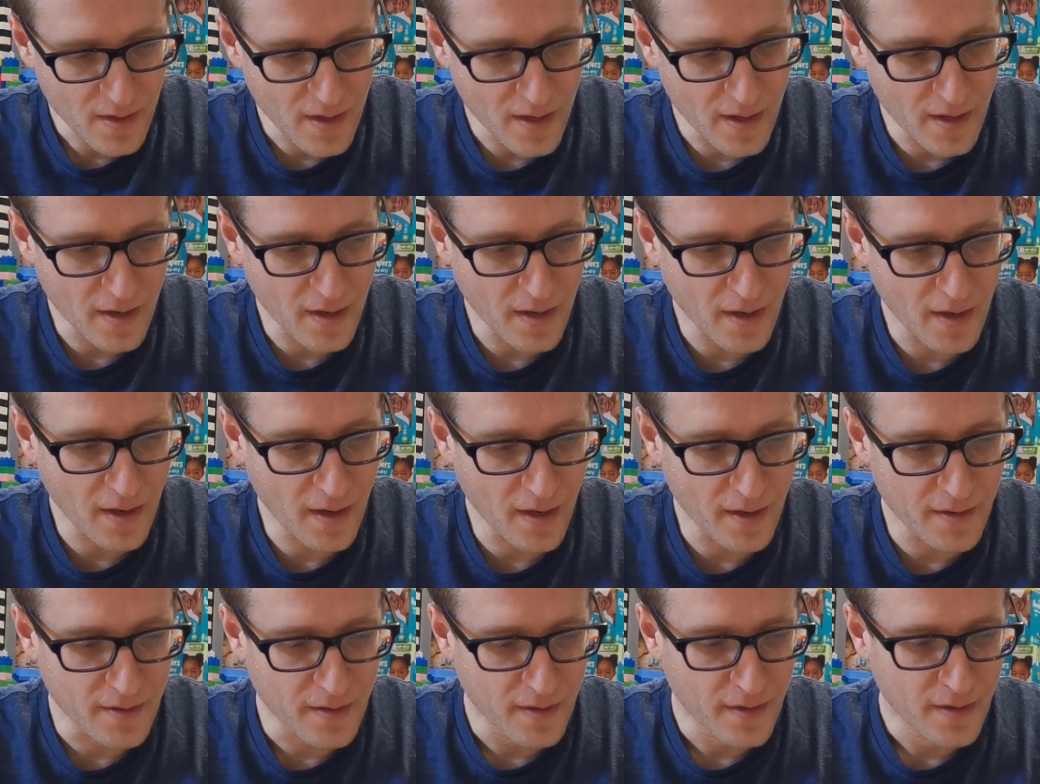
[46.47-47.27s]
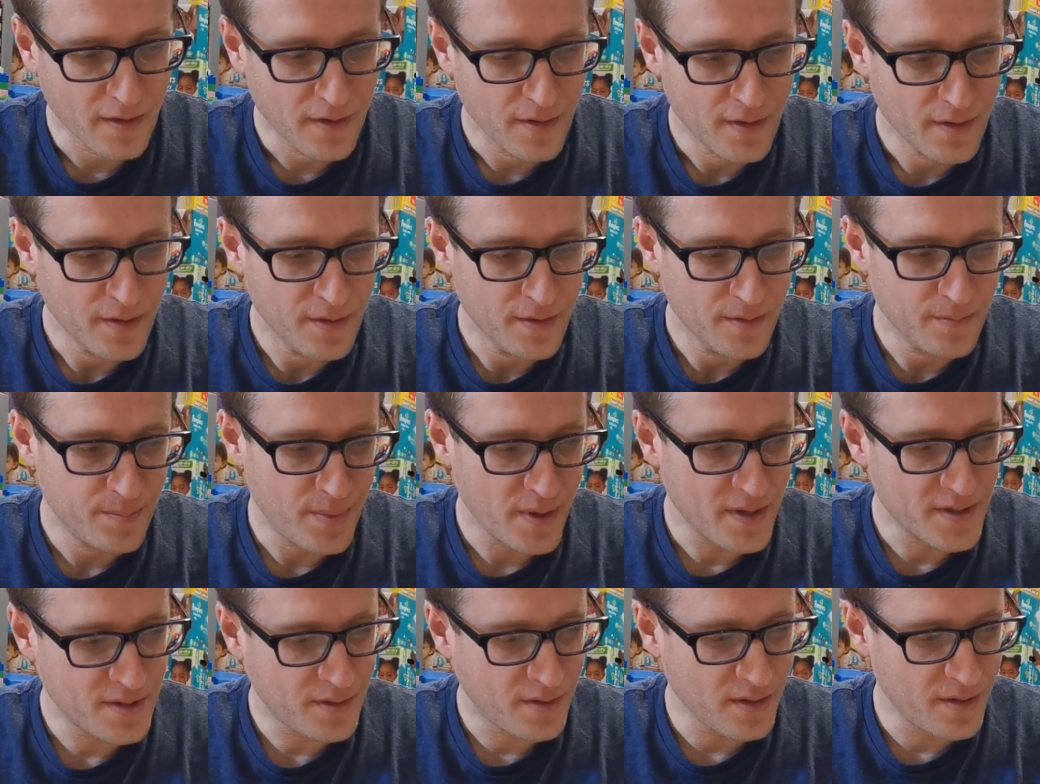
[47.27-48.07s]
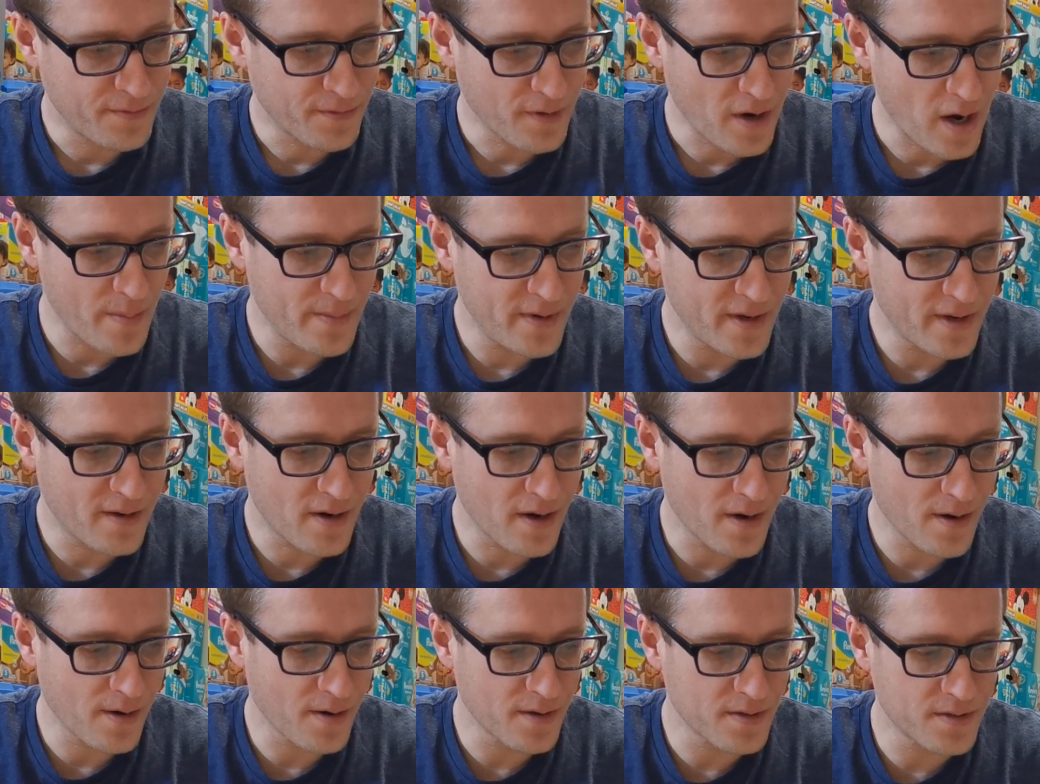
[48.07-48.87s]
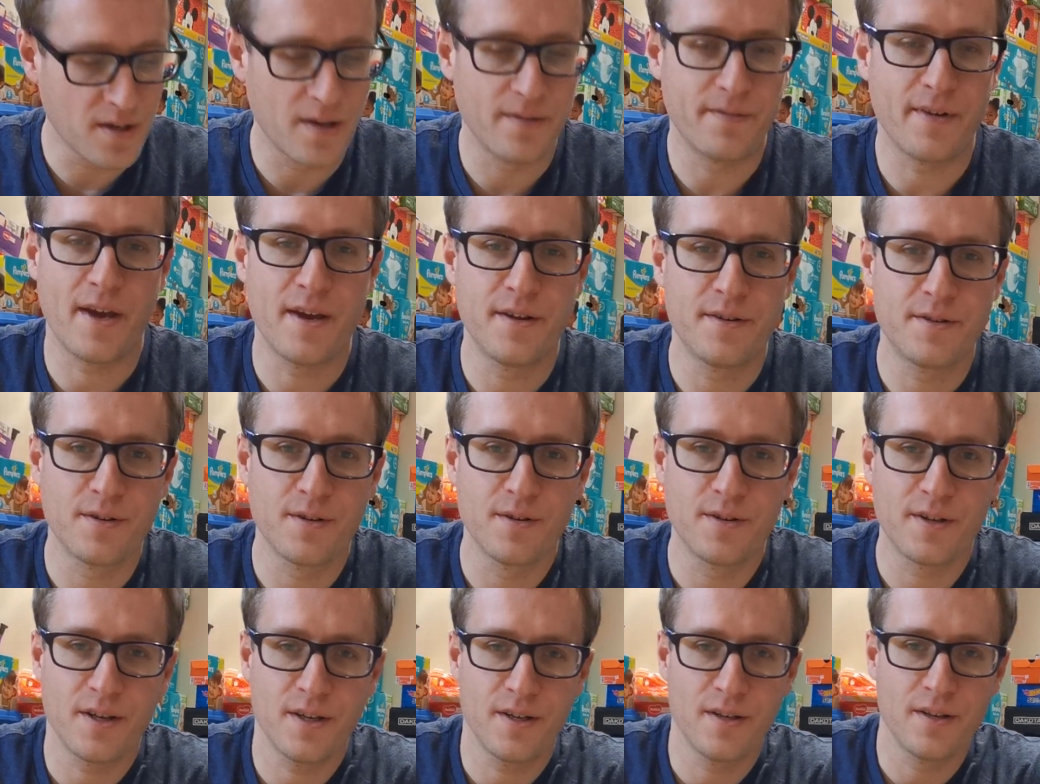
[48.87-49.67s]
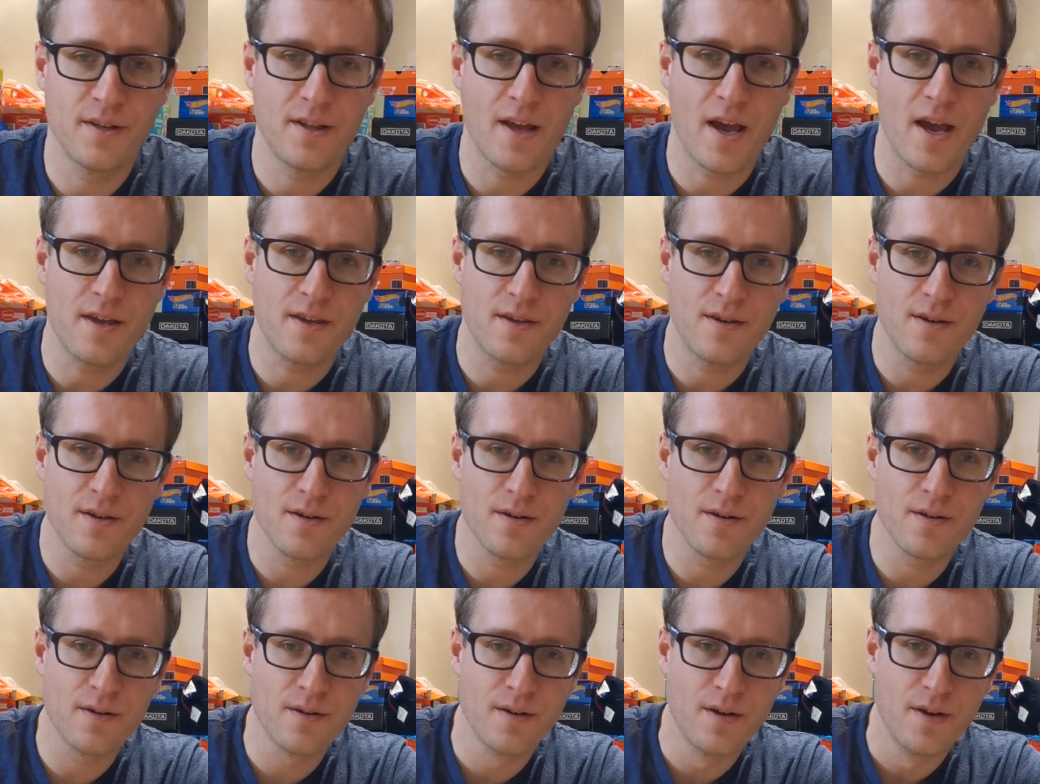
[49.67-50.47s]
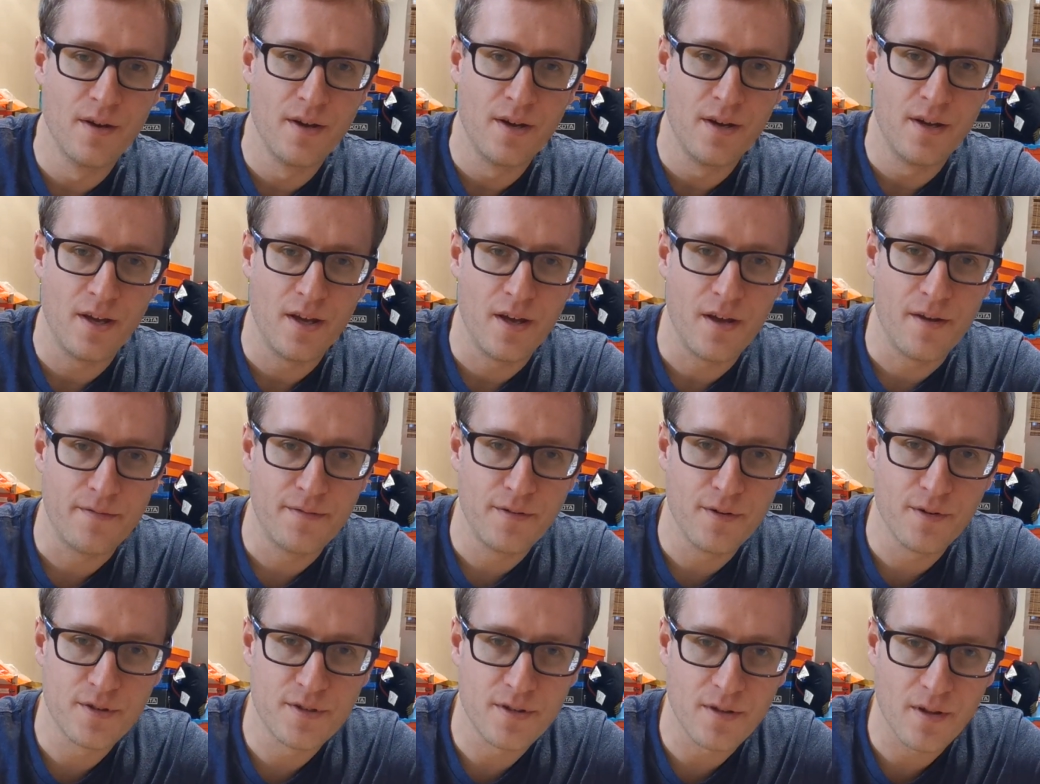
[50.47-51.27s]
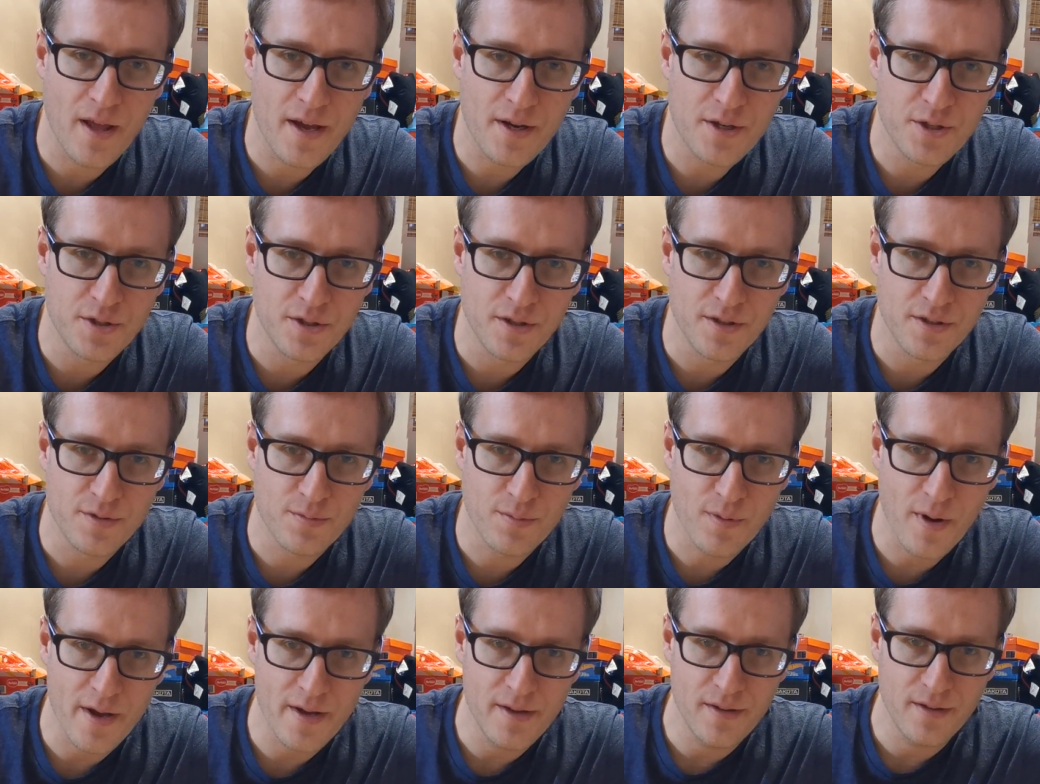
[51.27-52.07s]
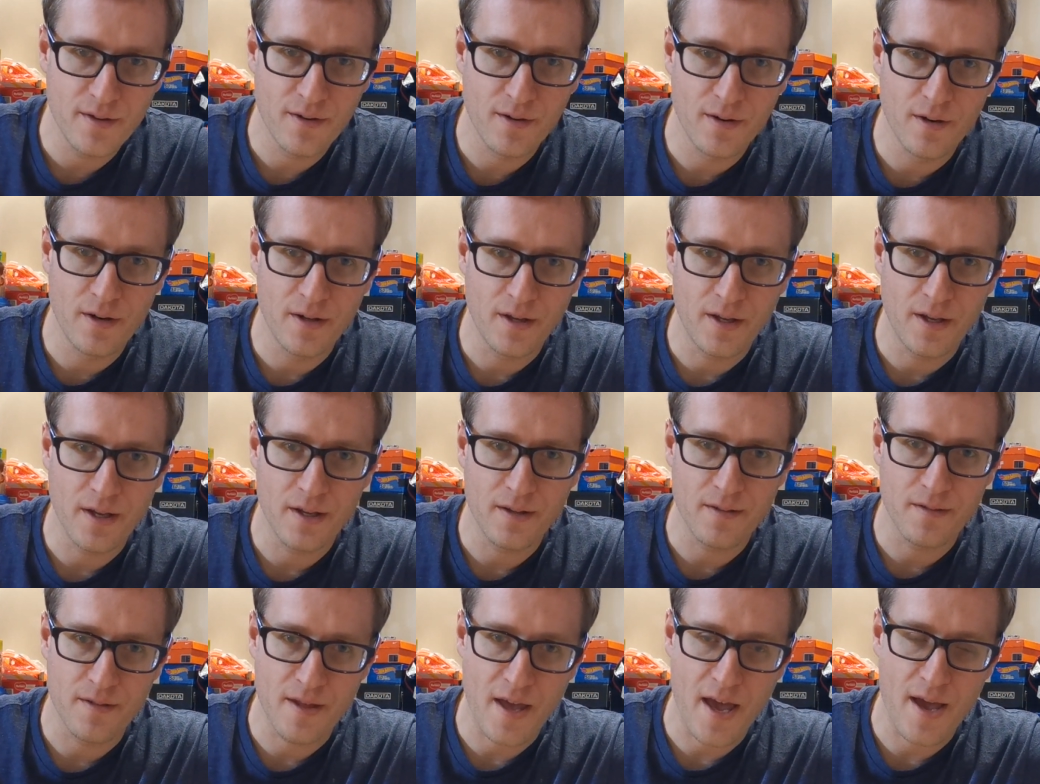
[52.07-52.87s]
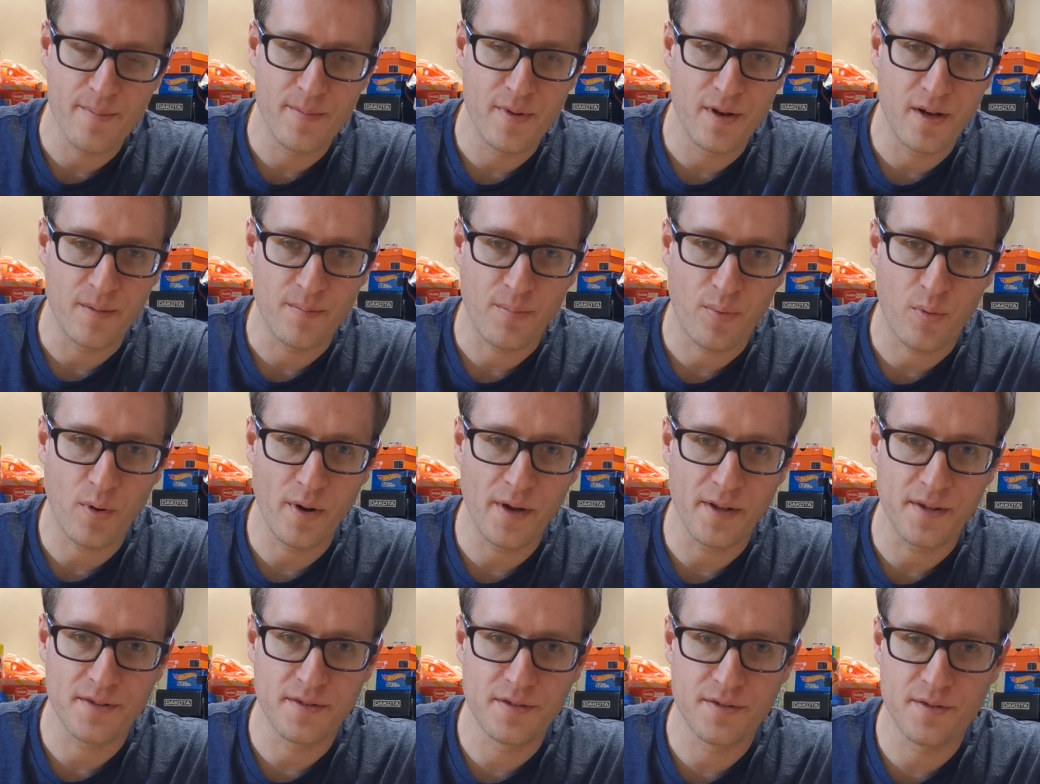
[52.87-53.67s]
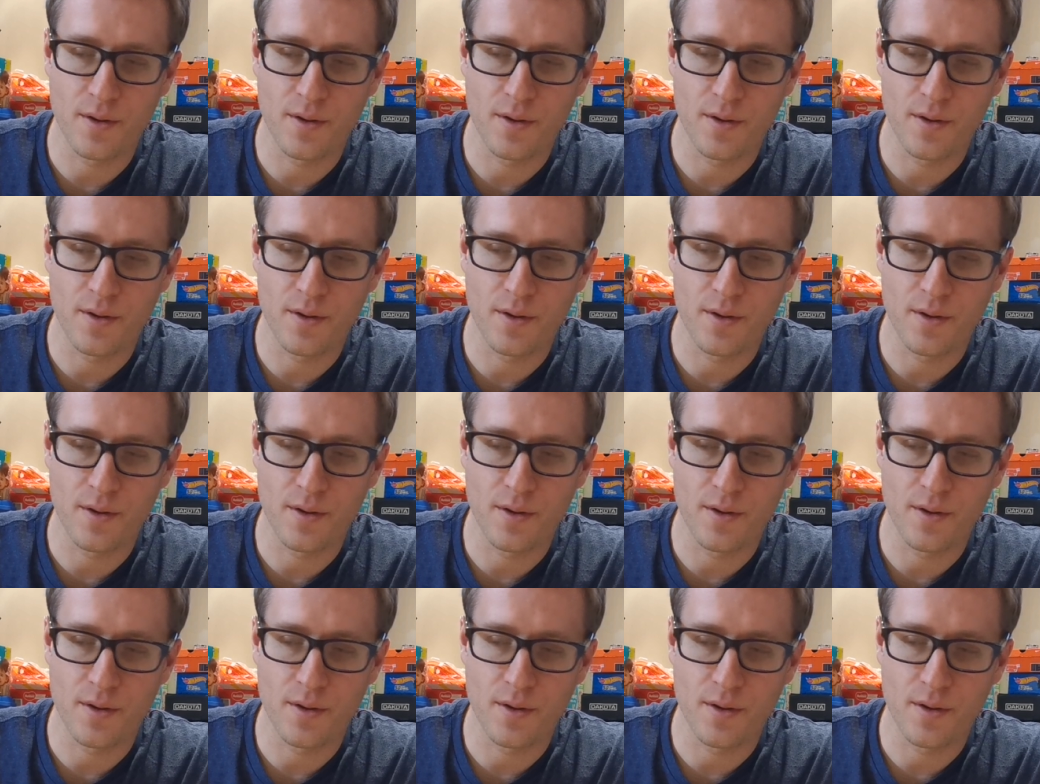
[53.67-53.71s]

and basically for how many cars I've entered into that year, if your selection is right, you're going to get that many points.